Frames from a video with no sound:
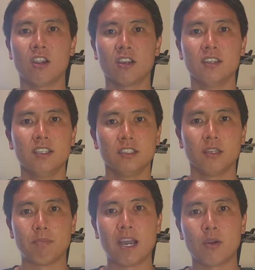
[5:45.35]
are
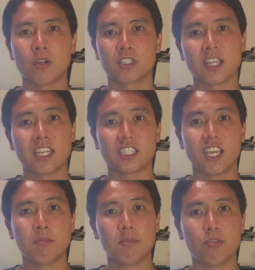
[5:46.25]
the power slash
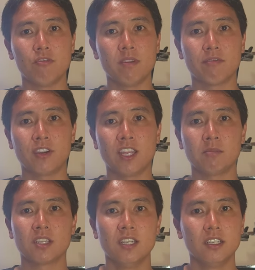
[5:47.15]
game improvement
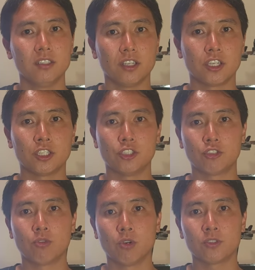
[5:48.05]
frames, the
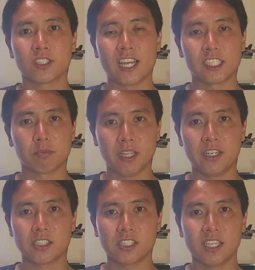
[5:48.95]
control slash
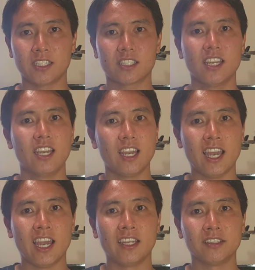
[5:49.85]
player sticks,
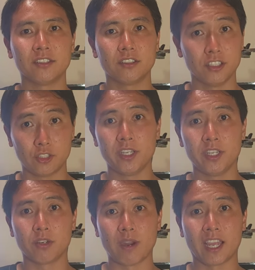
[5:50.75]
and the
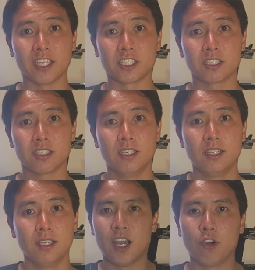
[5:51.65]
tweener rackets.
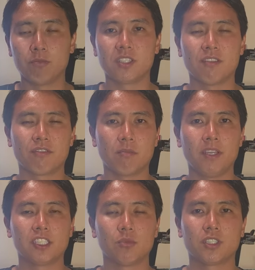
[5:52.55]
I hope this
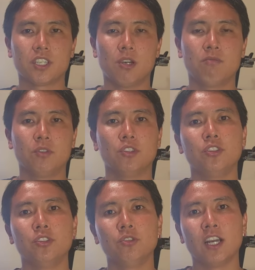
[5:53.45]
information was helpful
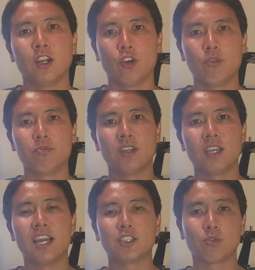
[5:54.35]
to you. I hope
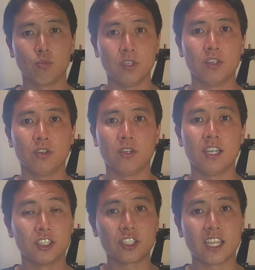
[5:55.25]
you guys will
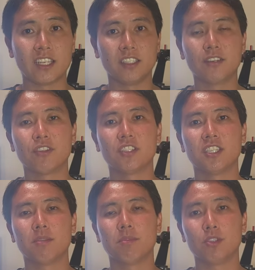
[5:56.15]
understand the
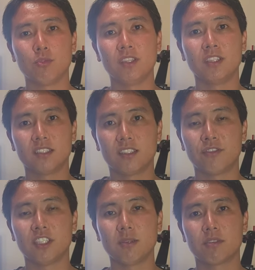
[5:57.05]
differences between the
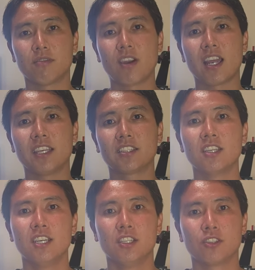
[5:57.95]
different types of
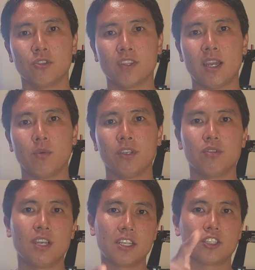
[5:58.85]
rackets so that
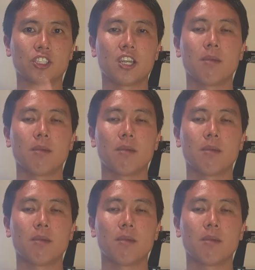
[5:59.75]
when you guys are